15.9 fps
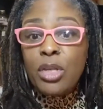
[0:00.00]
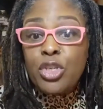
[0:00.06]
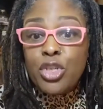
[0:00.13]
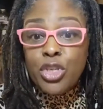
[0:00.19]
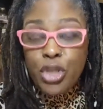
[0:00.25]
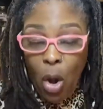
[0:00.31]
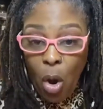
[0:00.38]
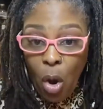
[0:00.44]

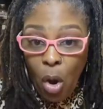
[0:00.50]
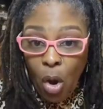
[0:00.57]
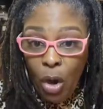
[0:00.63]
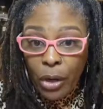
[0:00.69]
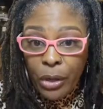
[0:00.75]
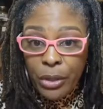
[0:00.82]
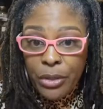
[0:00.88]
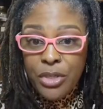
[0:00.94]

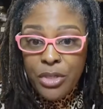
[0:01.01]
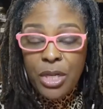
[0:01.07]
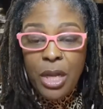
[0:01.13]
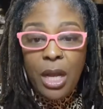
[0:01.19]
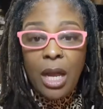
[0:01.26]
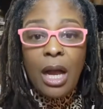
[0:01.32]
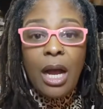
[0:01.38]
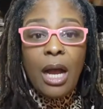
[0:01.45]
charge,
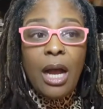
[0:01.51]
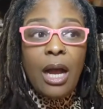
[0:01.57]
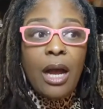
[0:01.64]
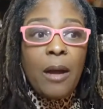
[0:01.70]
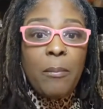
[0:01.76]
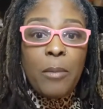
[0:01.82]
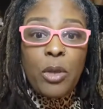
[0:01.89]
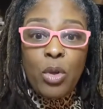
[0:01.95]

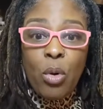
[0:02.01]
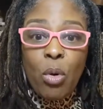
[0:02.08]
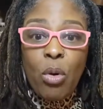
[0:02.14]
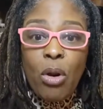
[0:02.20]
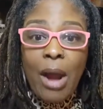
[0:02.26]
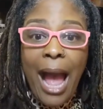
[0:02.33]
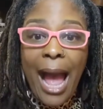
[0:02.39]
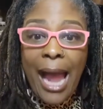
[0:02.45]
um,
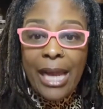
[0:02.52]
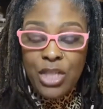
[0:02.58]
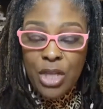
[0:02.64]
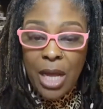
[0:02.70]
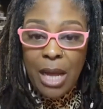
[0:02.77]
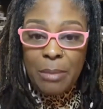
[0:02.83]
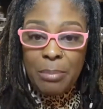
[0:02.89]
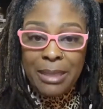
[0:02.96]
your high
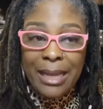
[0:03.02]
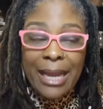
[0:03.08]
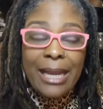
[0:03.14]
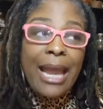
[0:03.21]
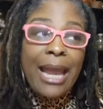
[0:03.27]
john plant.